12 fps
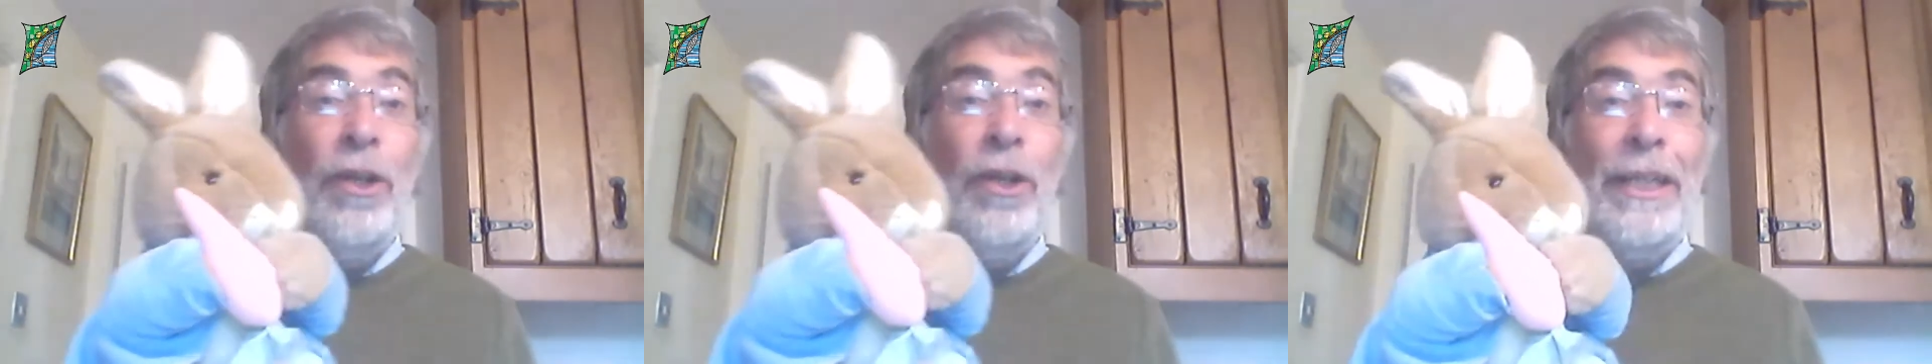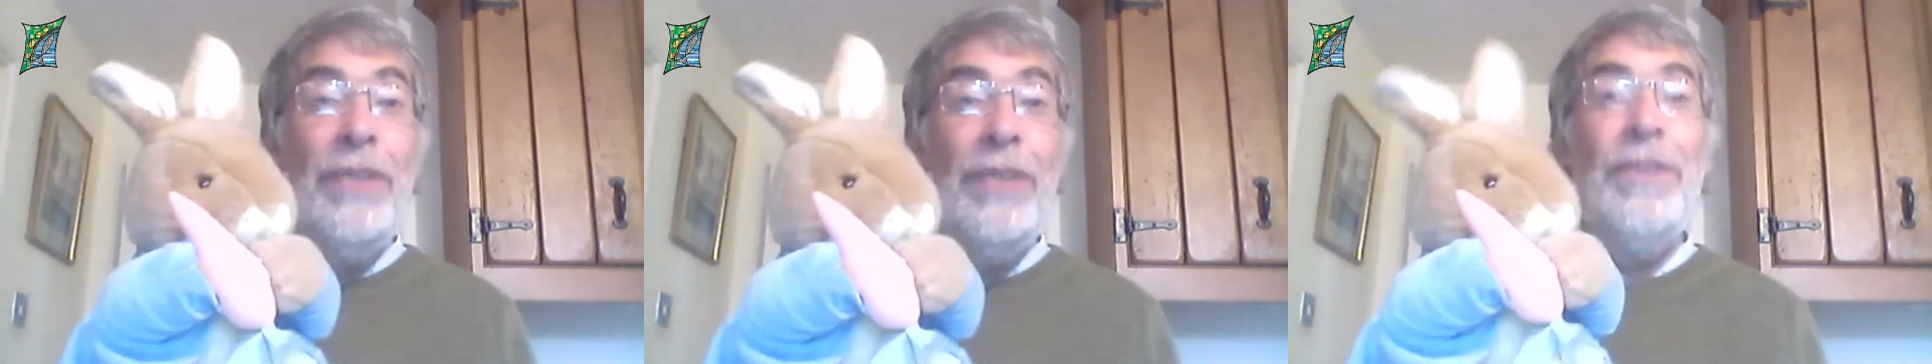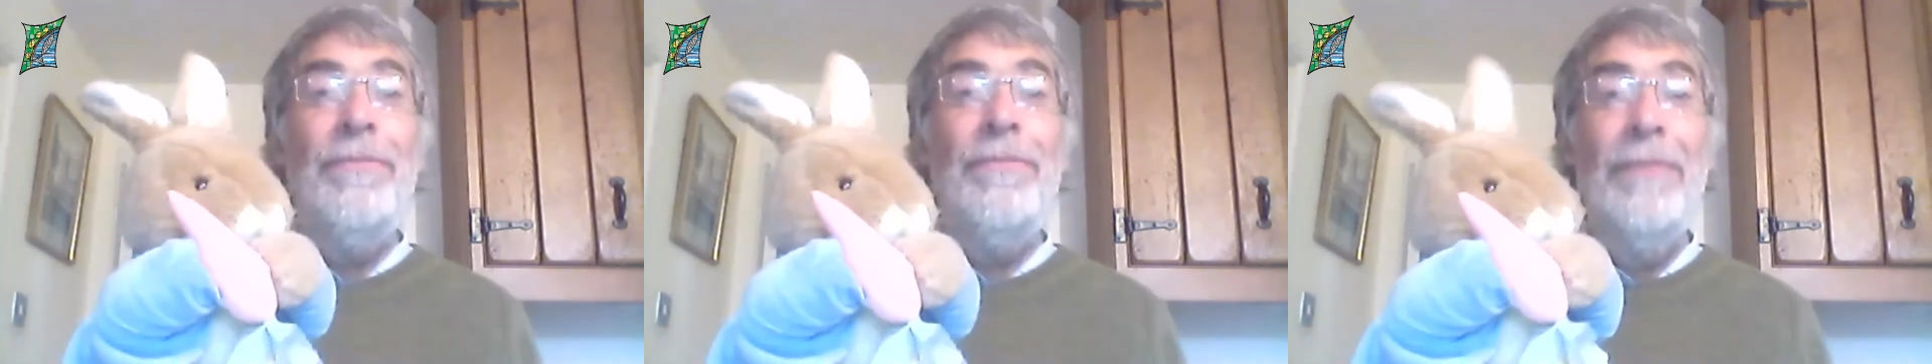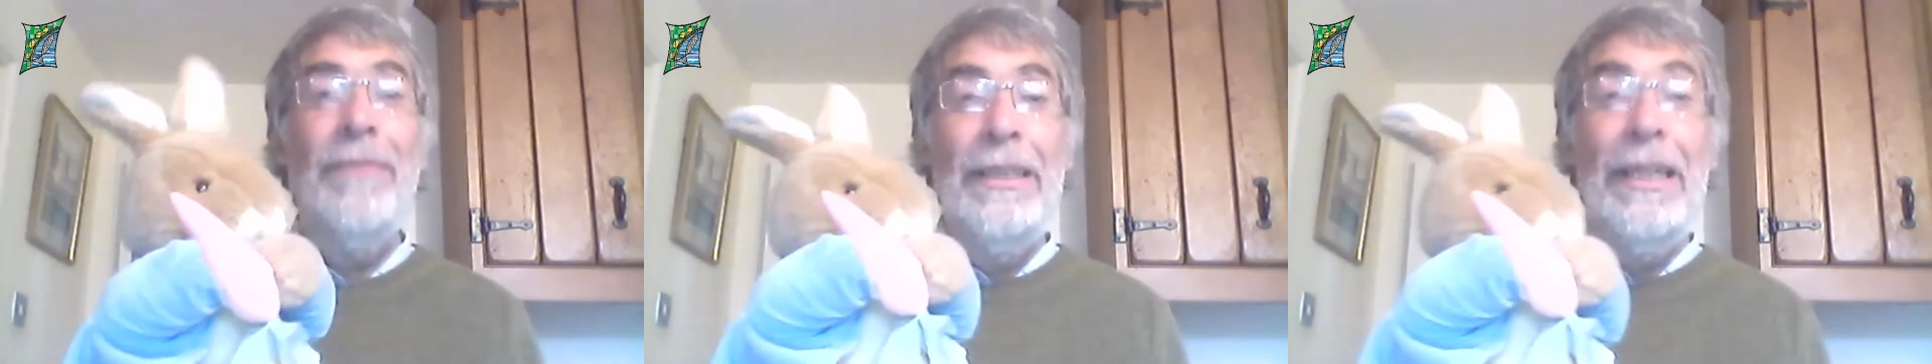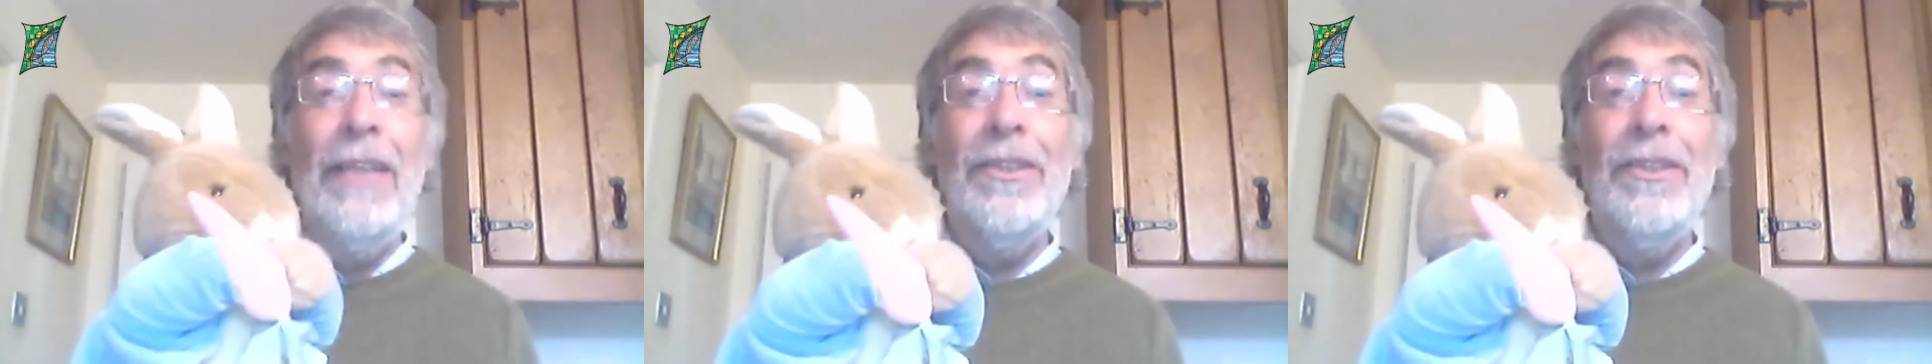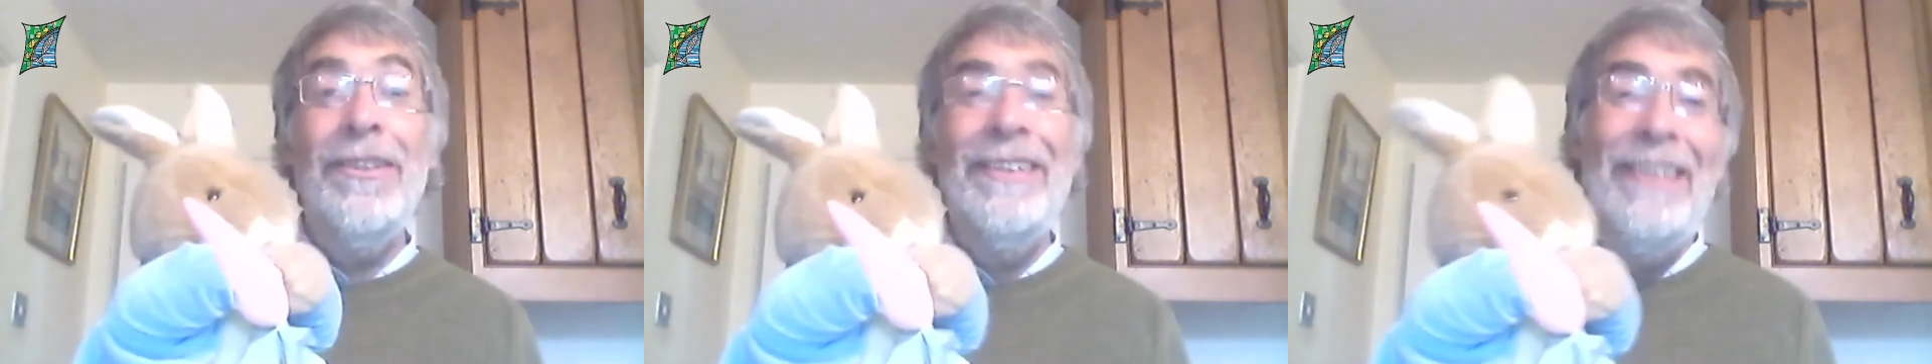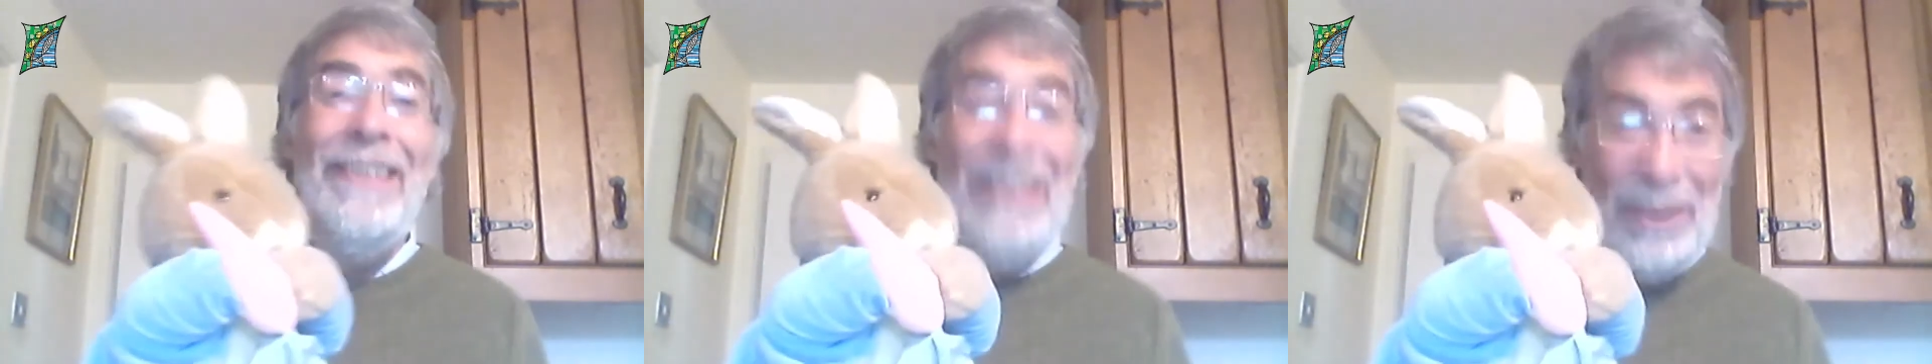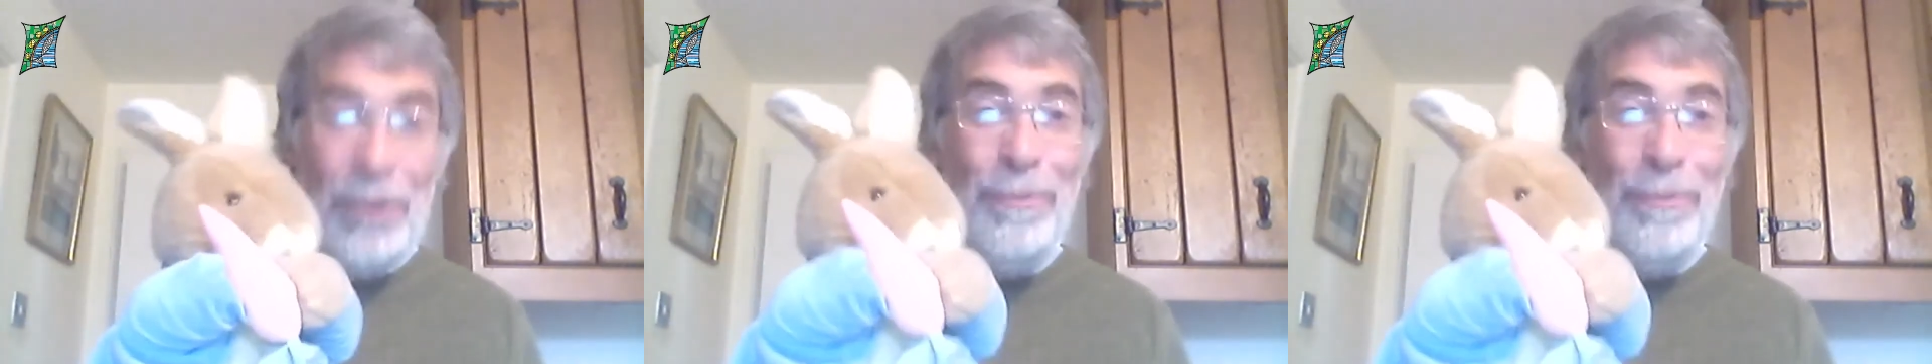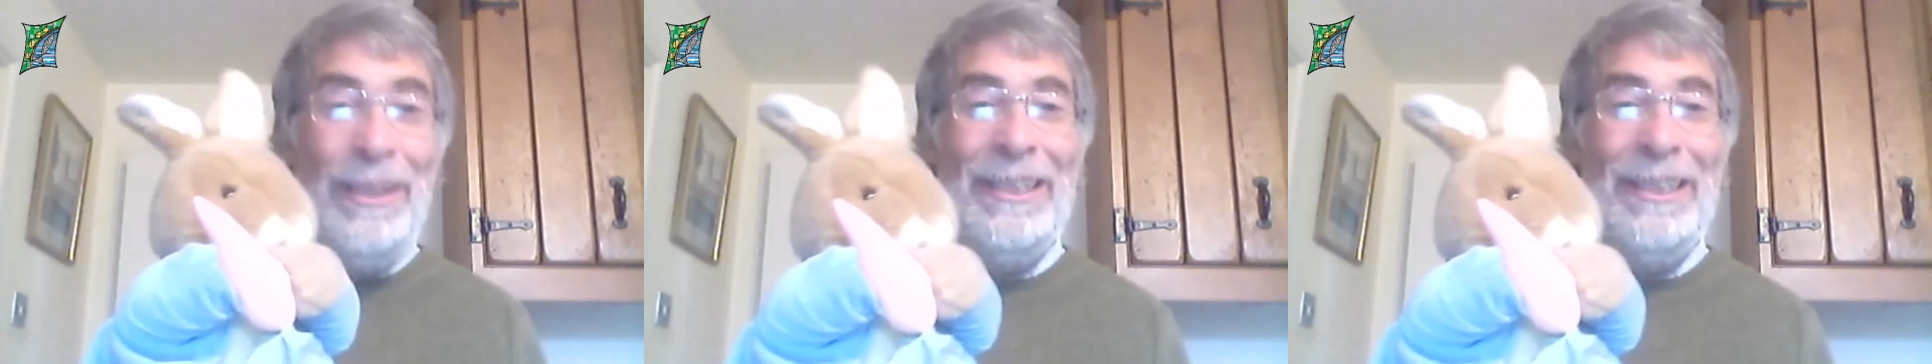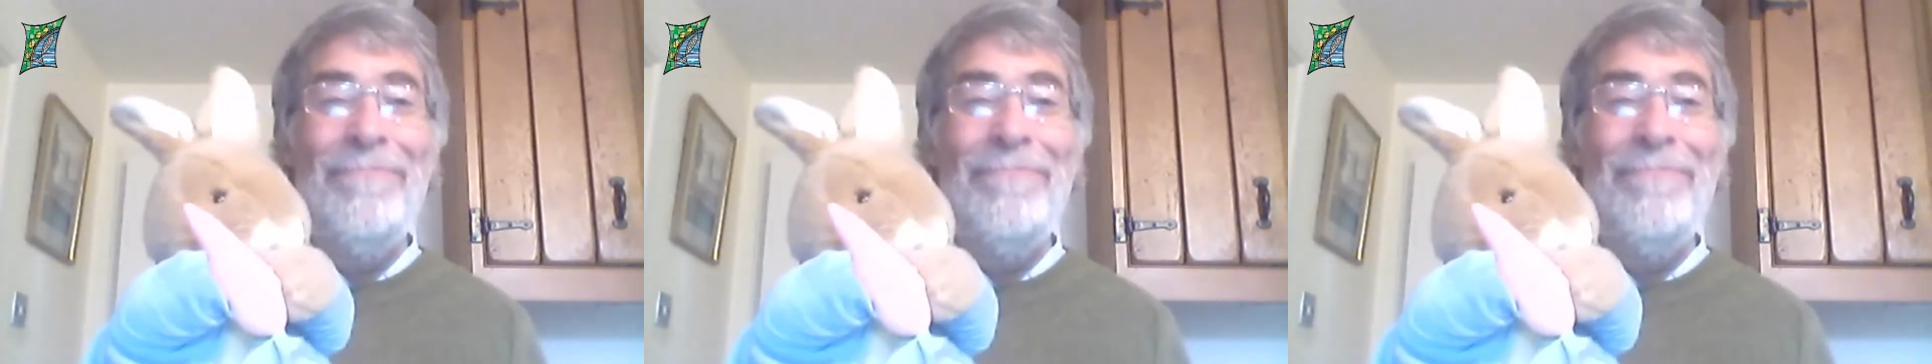ears. Yes, he's called Peter.